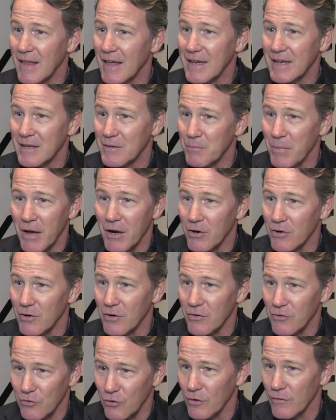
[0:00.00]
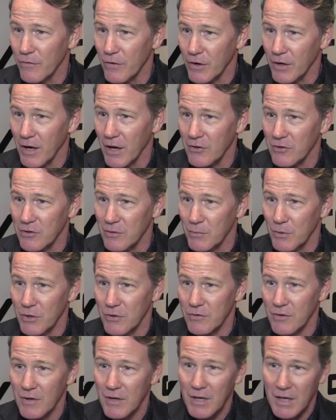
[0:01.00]
they can better serve their
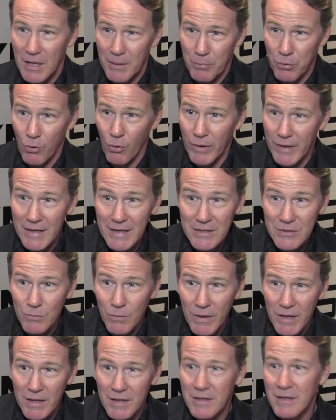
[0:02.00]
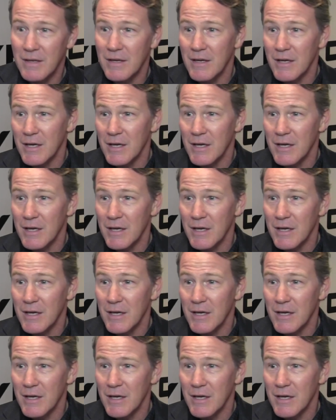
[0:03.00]
customers. Employees win,